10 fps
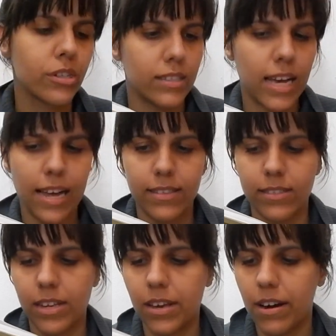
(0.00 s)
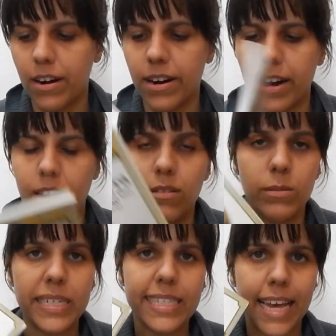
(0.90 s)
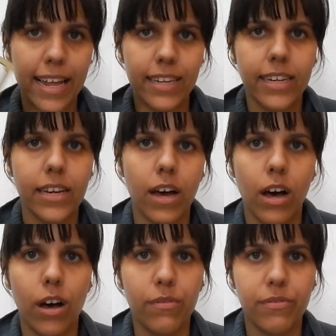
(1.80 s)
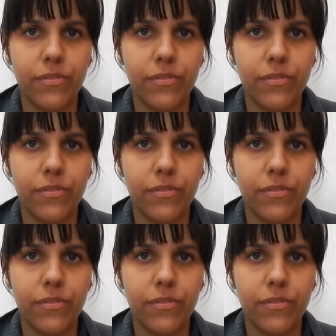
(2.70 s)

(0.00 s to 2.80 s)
that they are a retelling of